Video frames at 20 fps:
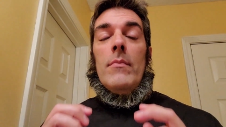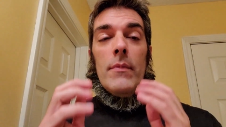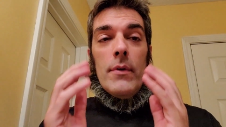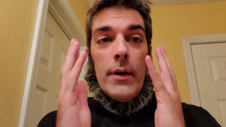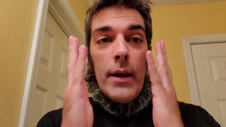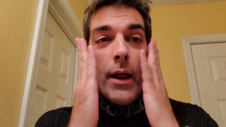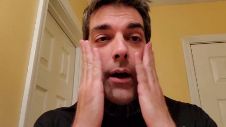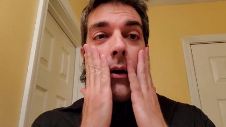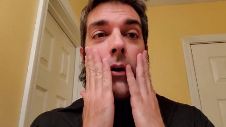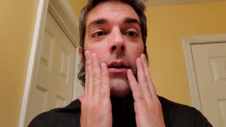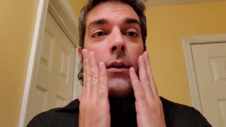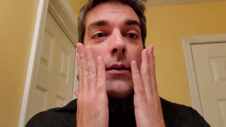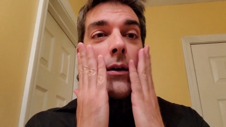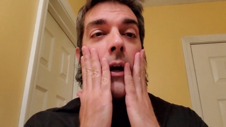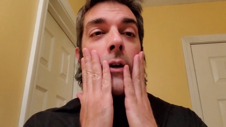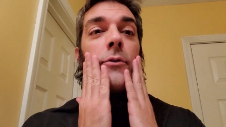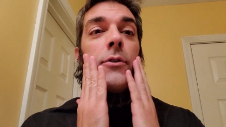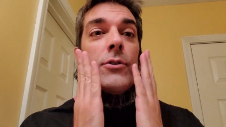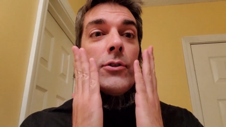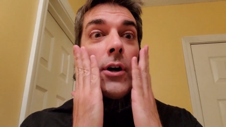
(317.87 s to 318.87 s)
Now I can
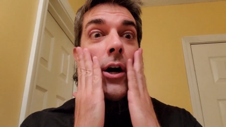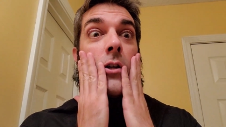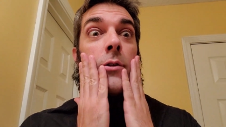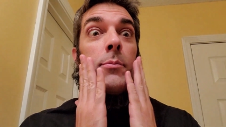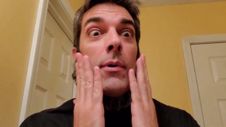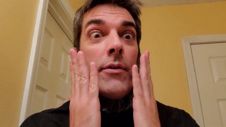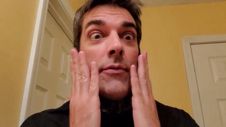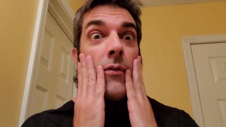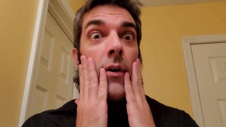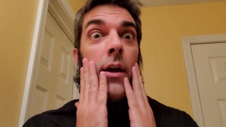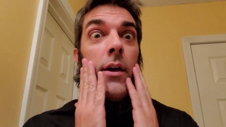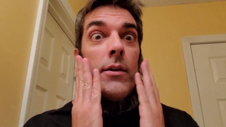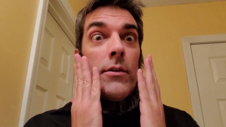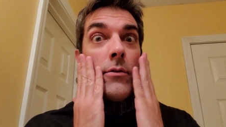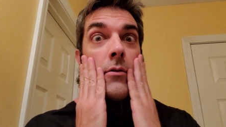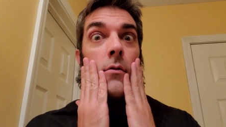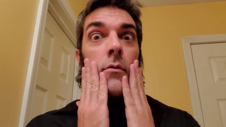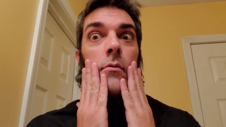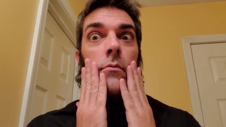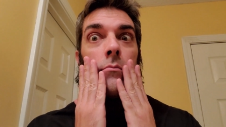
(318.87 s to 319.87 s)
actually touch my
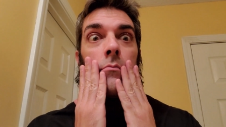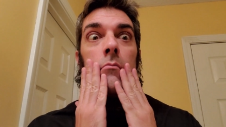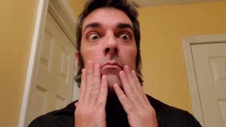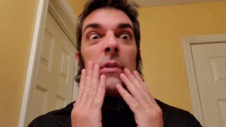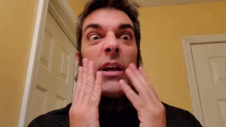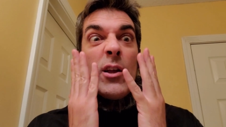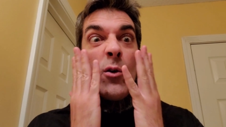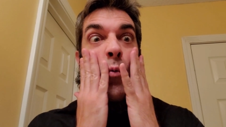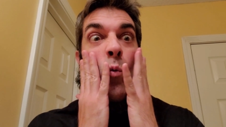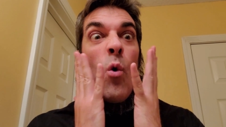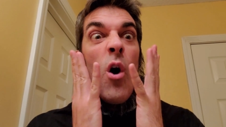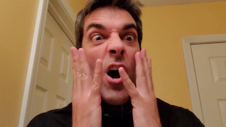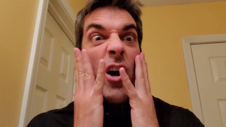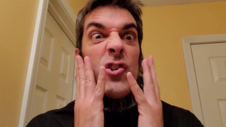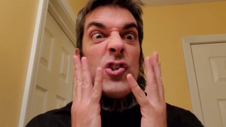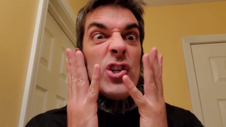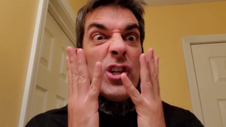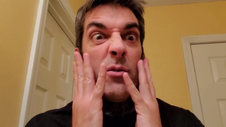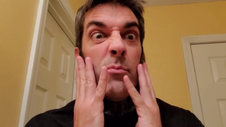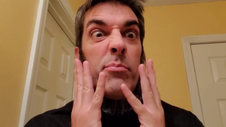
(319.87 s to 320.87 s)
face. I can wash
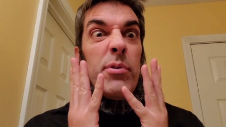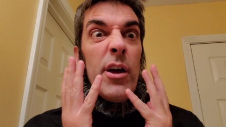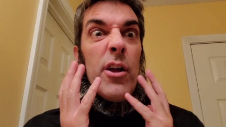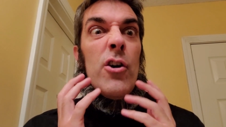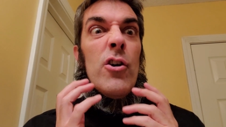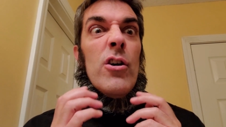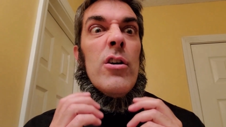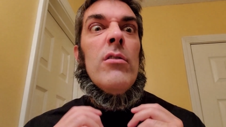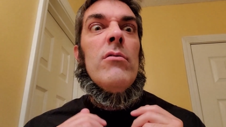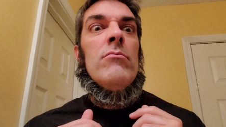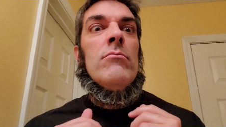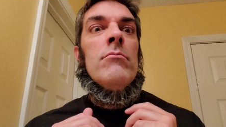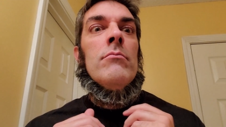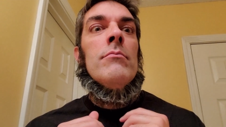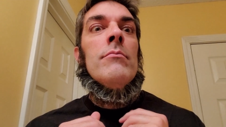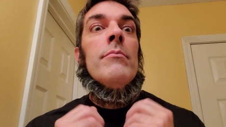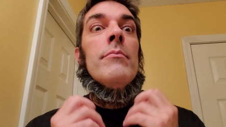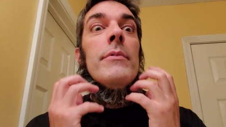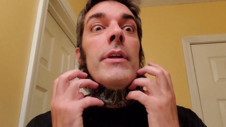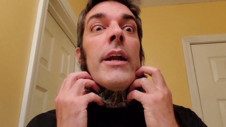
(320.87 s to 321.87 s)
it better.
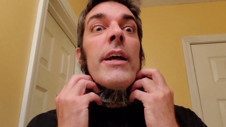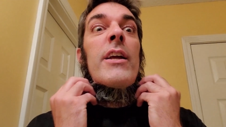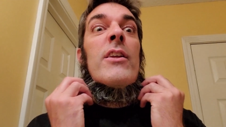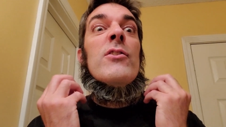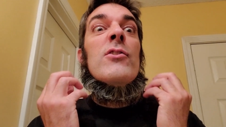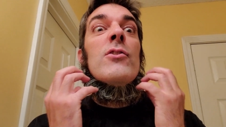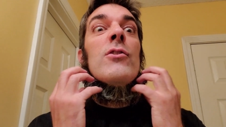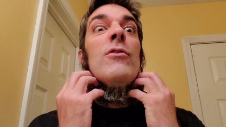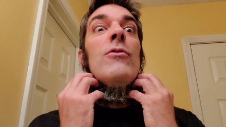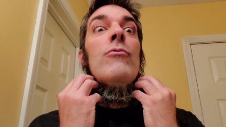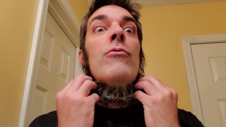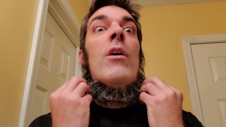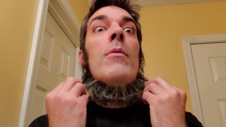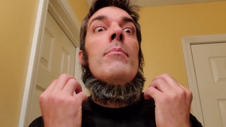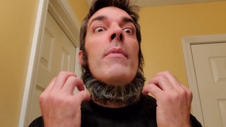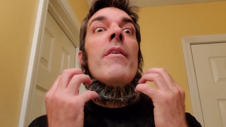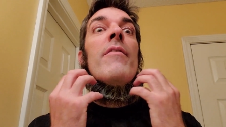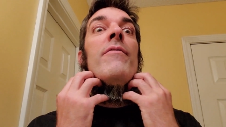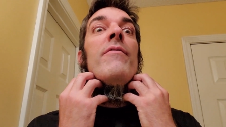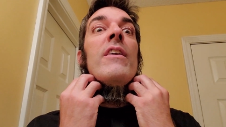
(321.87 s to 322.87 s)
Yet I can still run
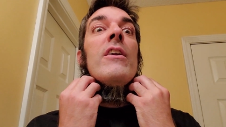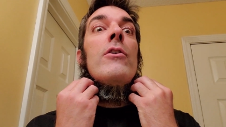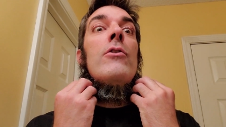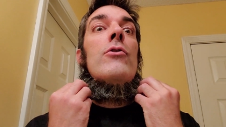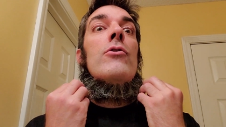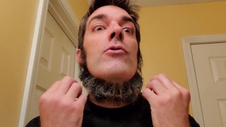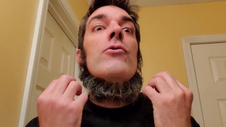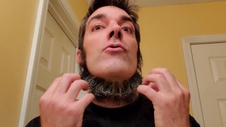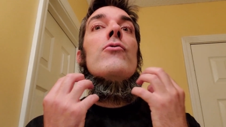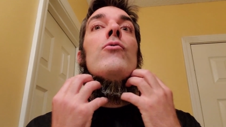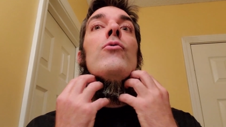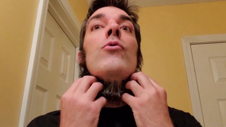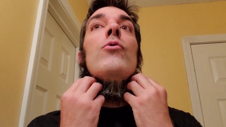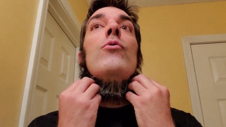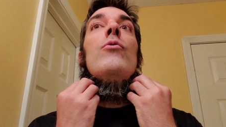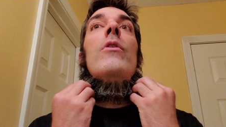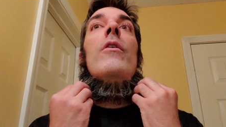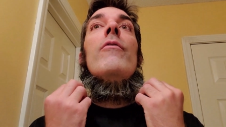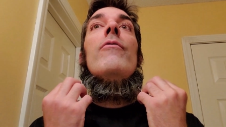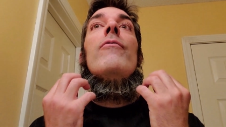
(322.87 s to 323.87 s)
my fingers through
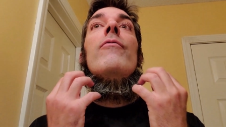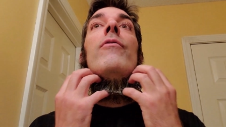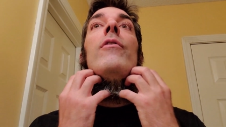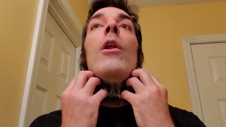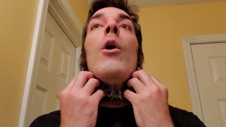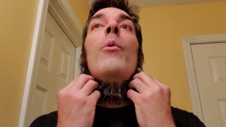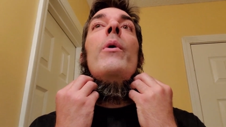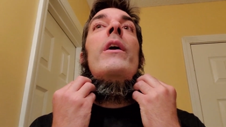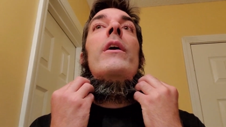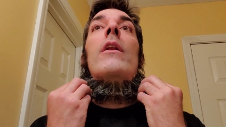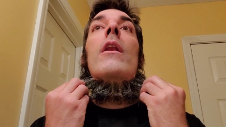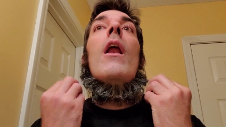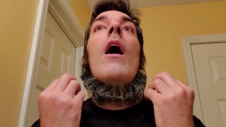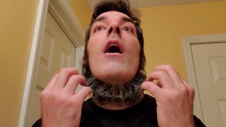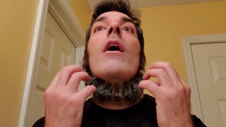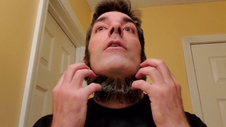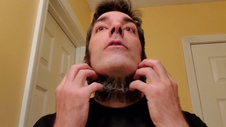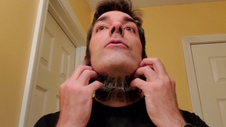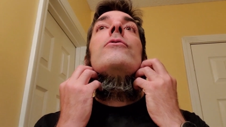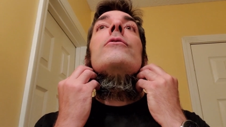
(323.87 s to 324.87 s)
the flowing
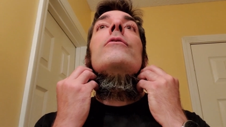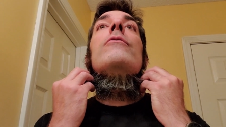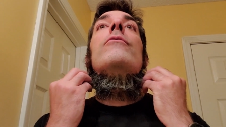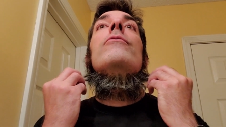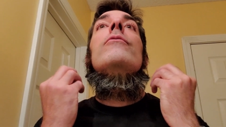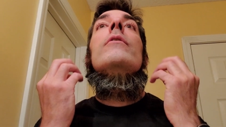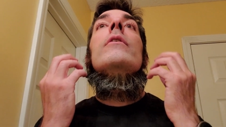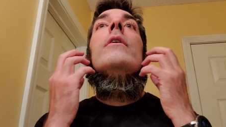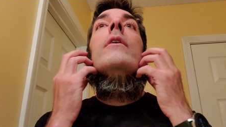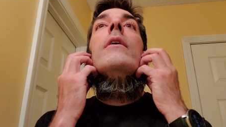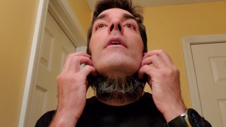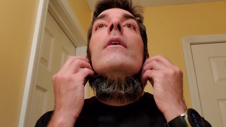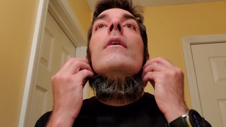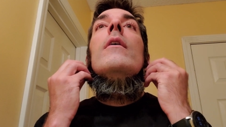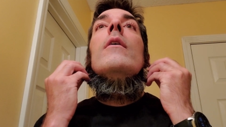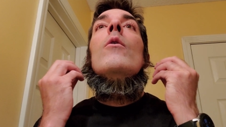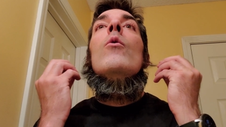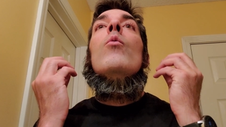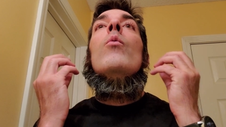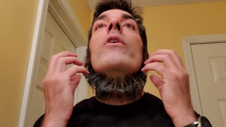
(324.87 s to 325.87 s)
locks of
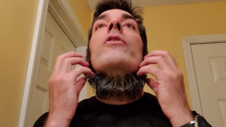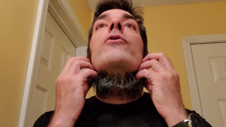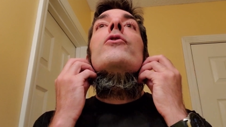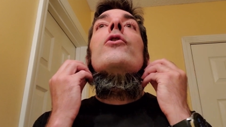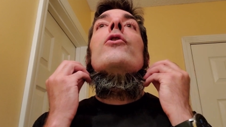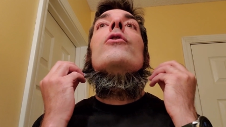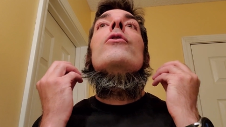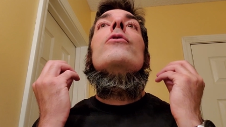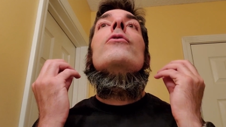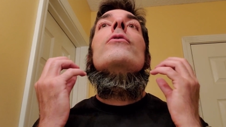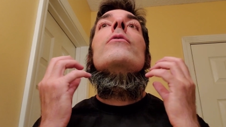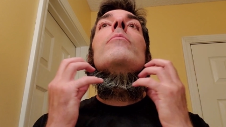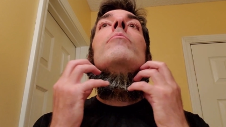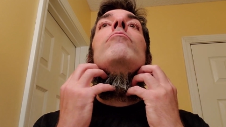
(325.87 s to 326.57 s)
whiskers.